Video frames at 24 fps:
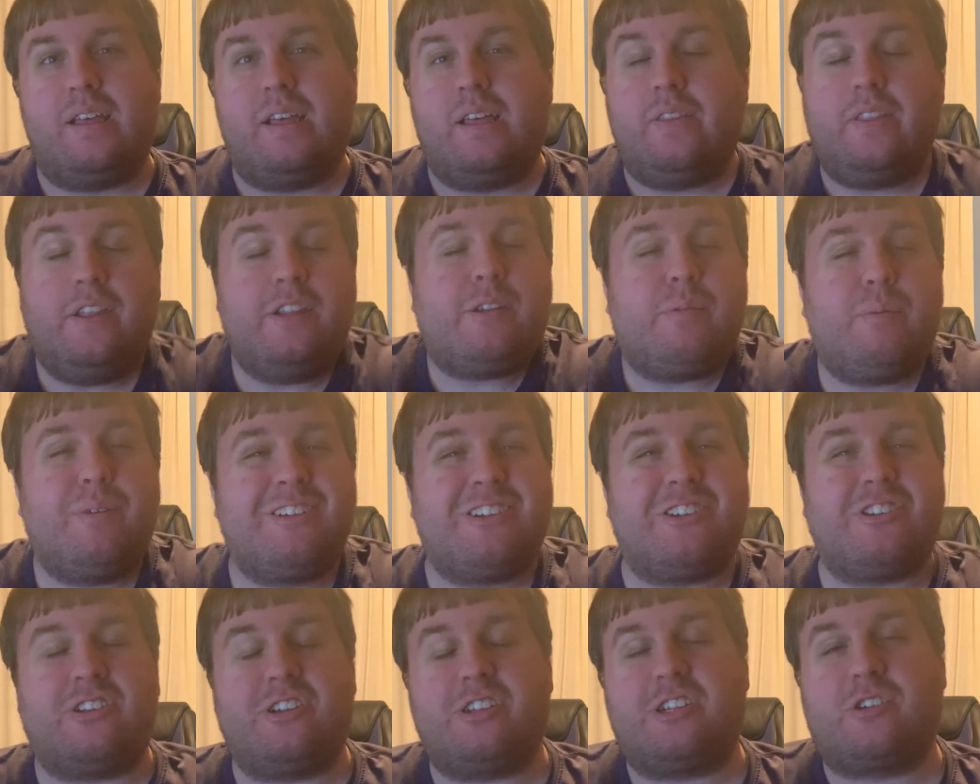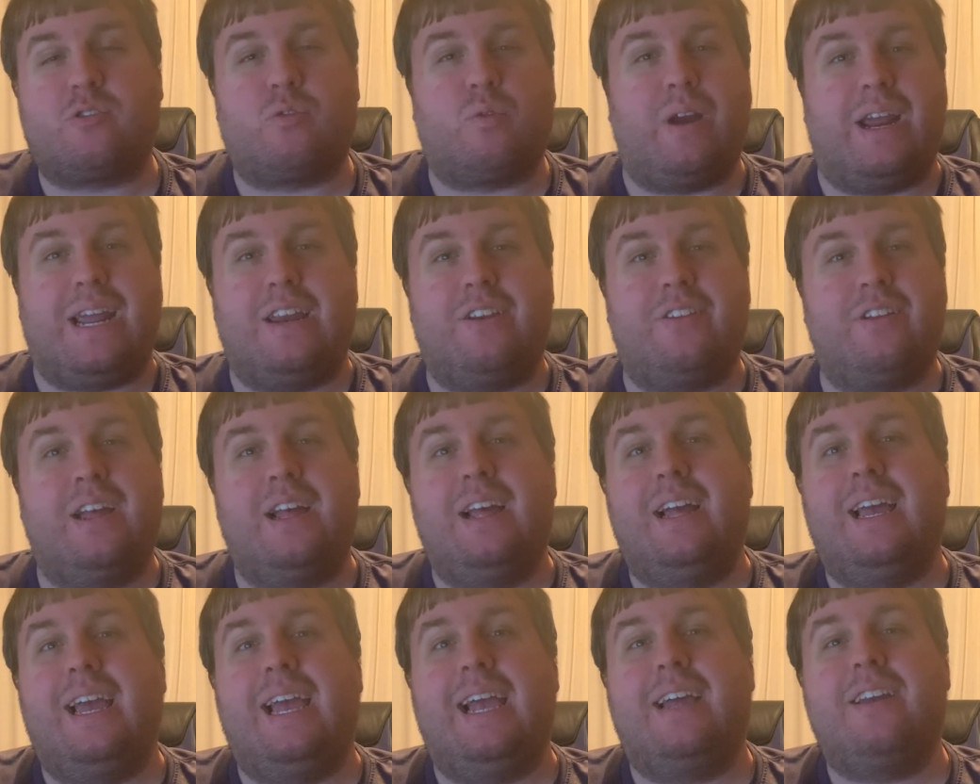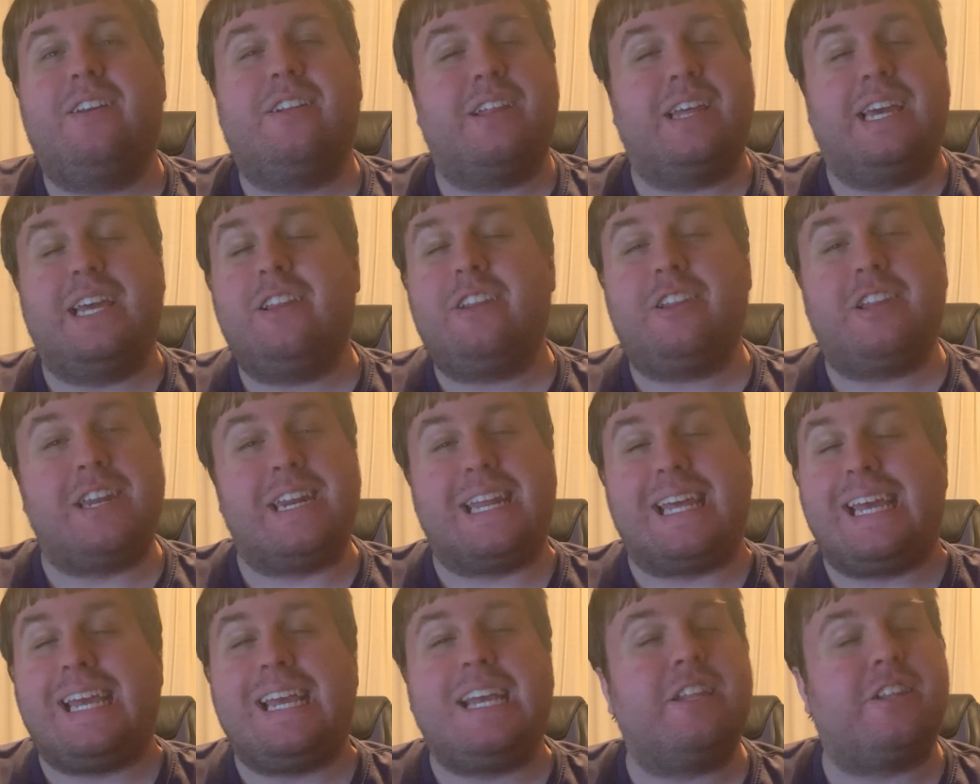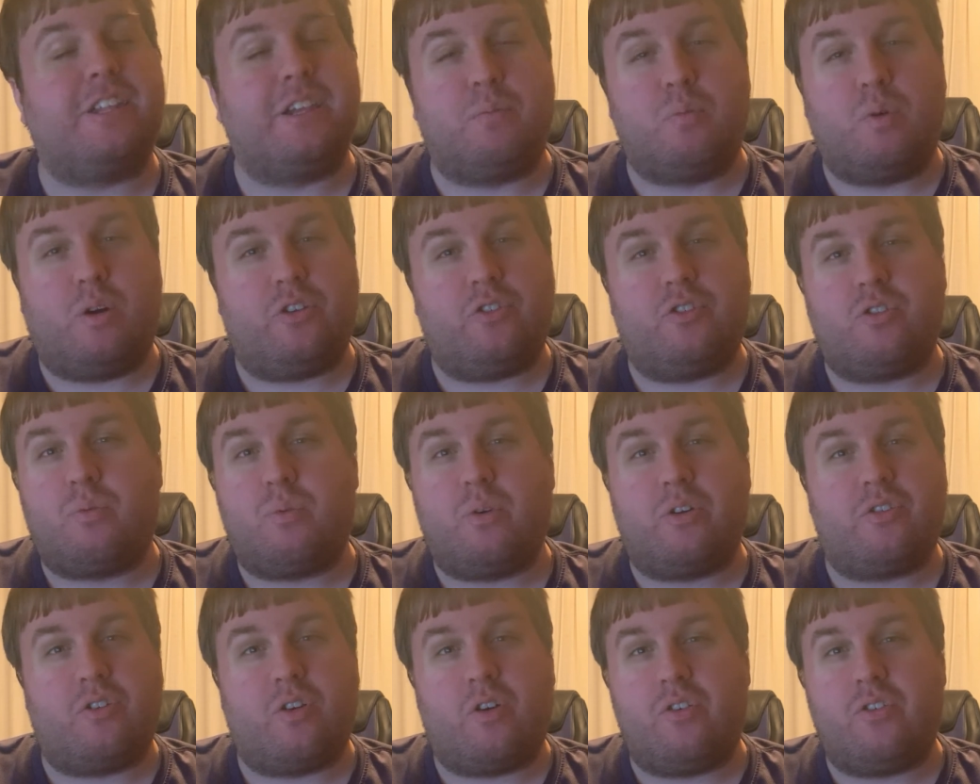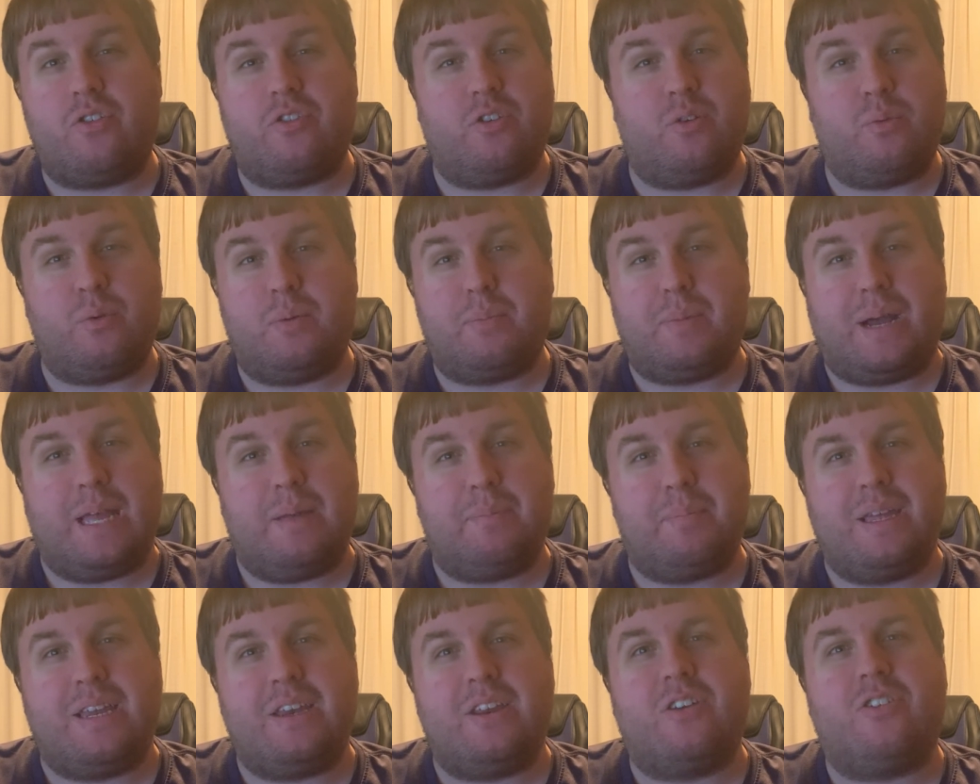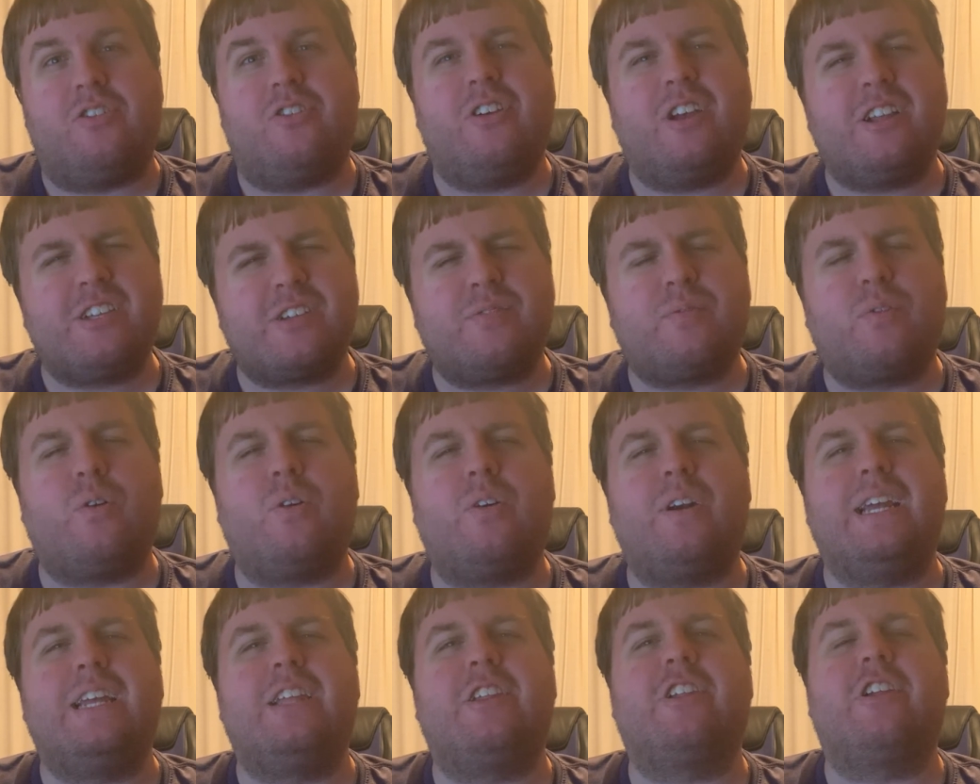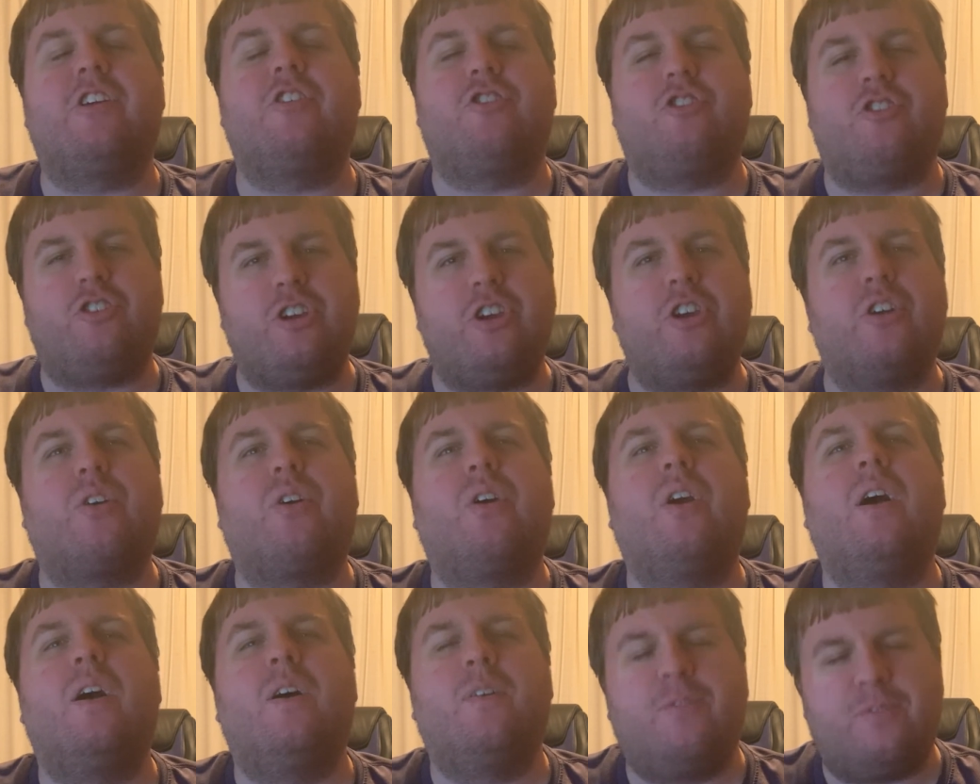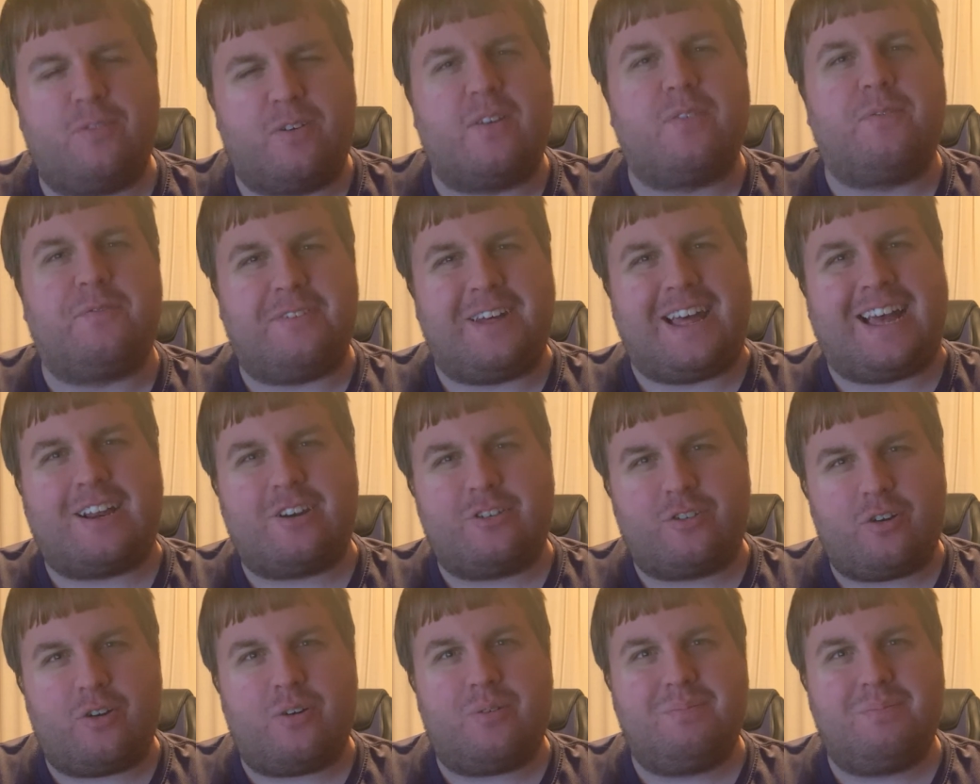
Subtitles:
This one's just great, and it's an easy one to return to, in my opinion, just for its sheer fun factor.